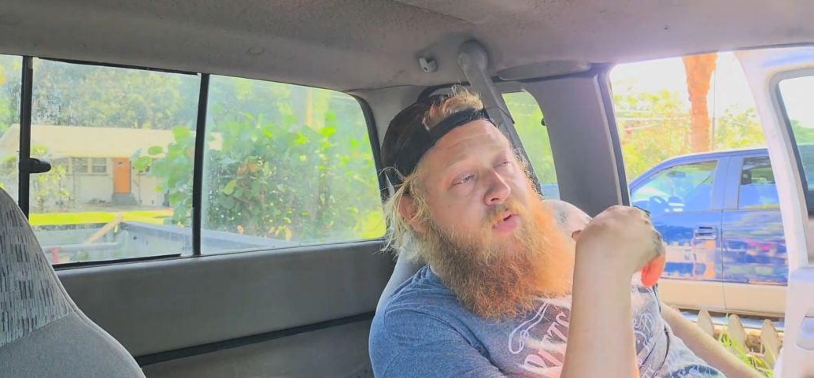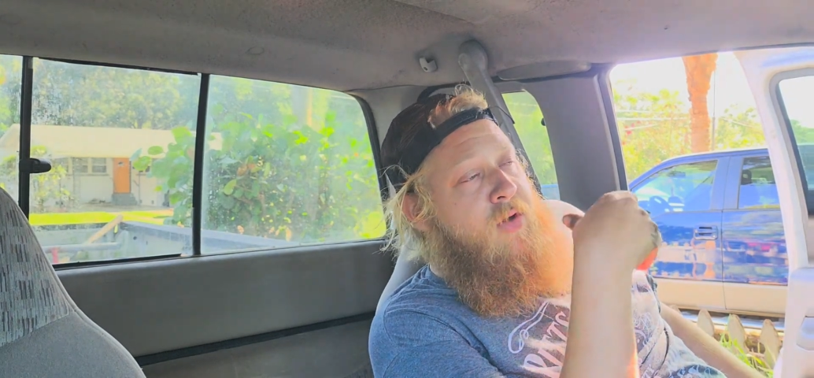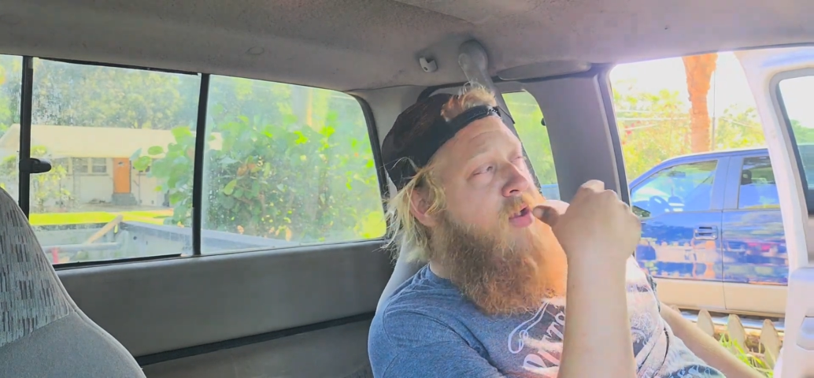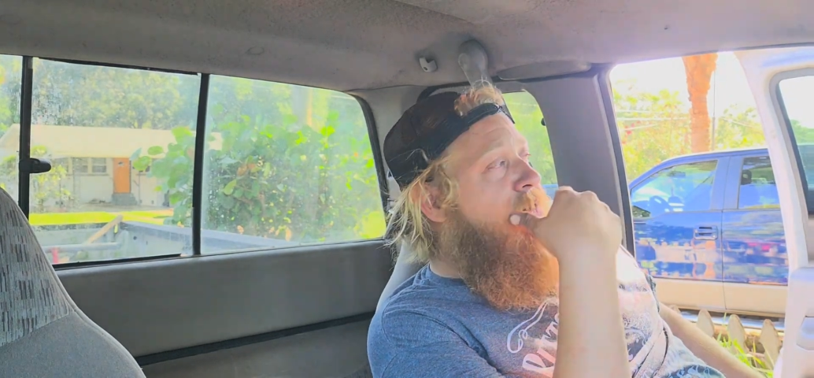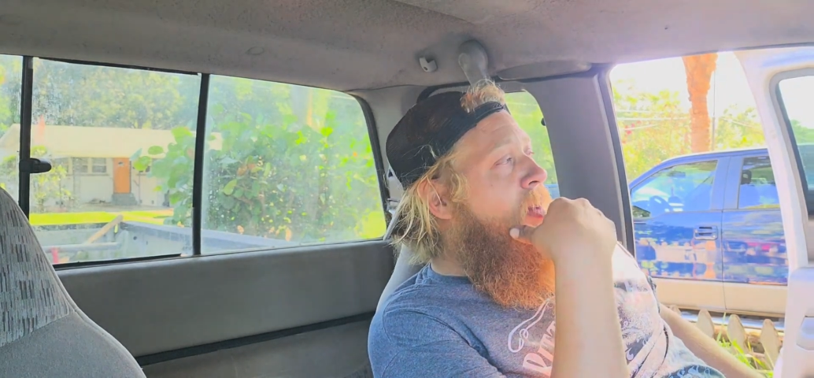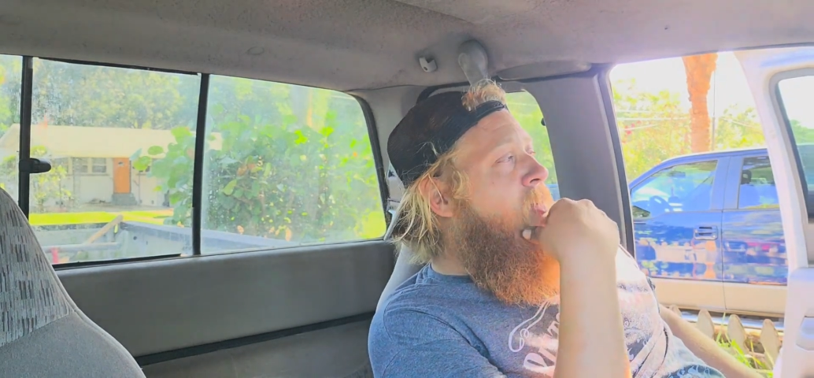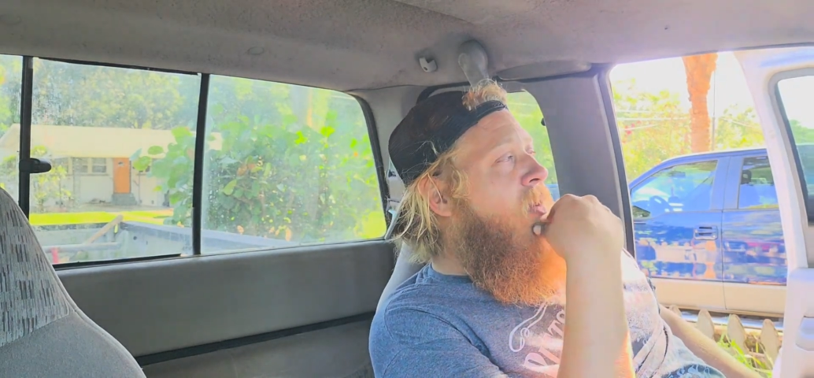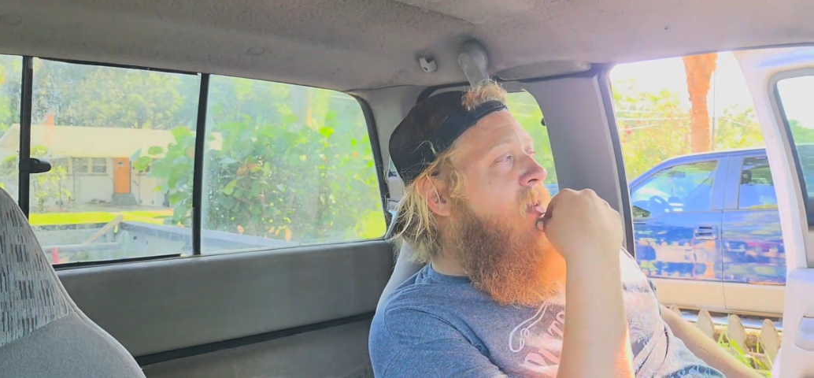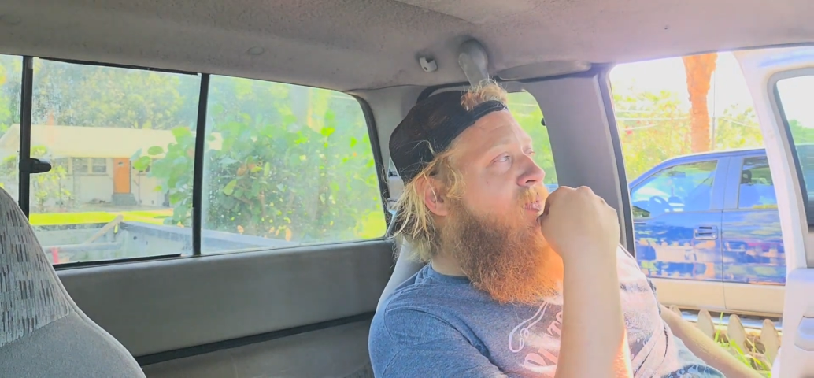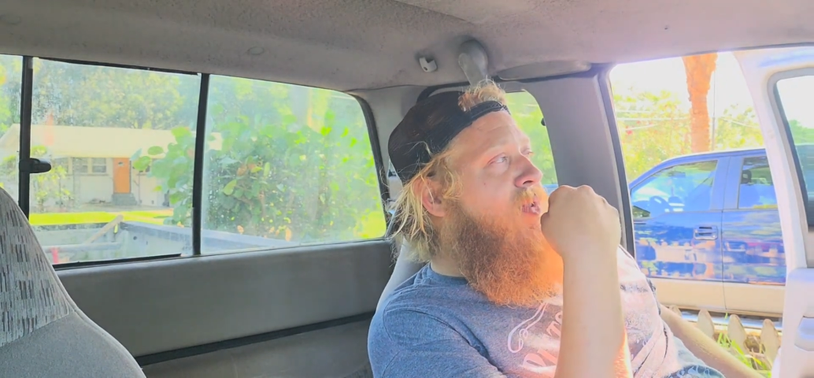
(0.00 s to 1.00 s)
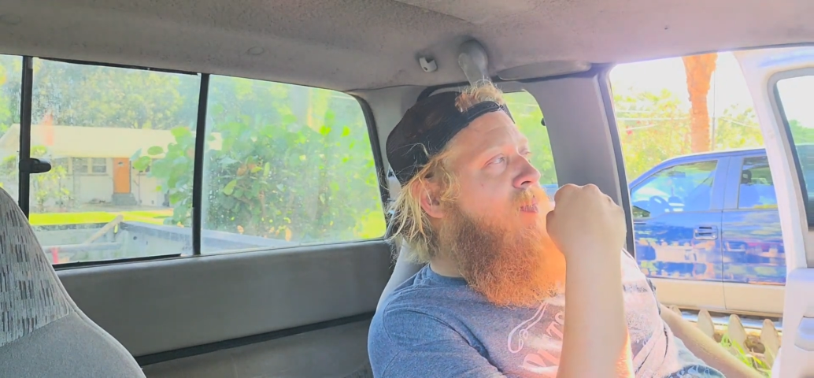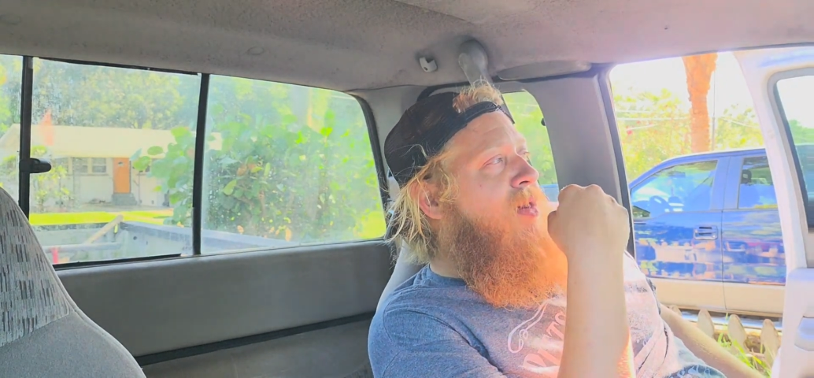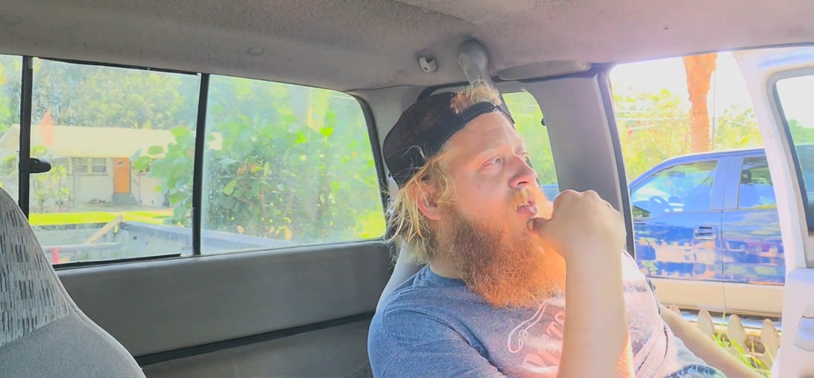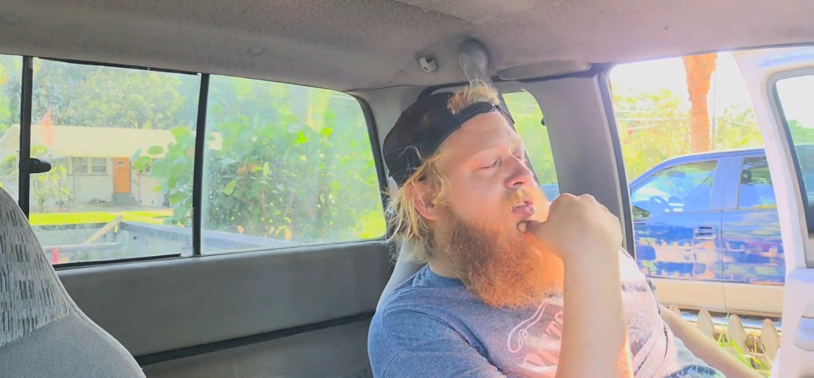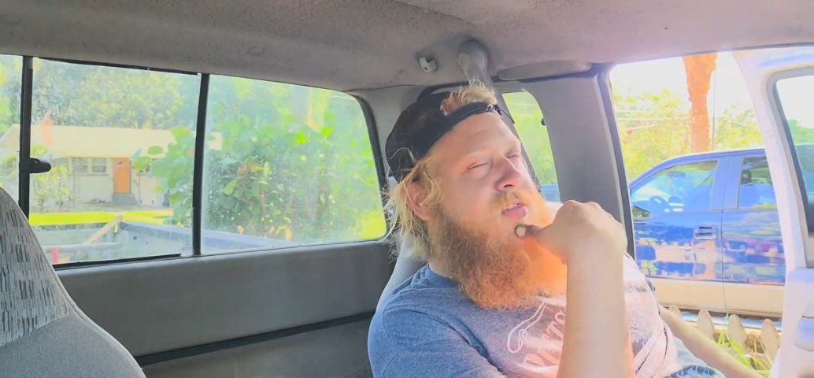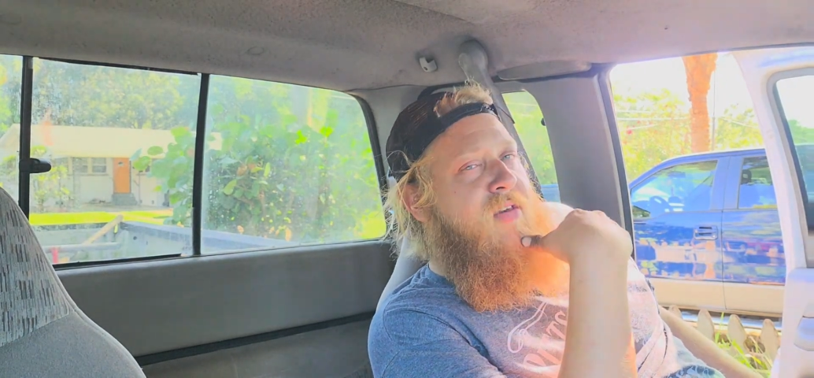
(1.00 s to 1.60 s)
Who knows? Maybe if the business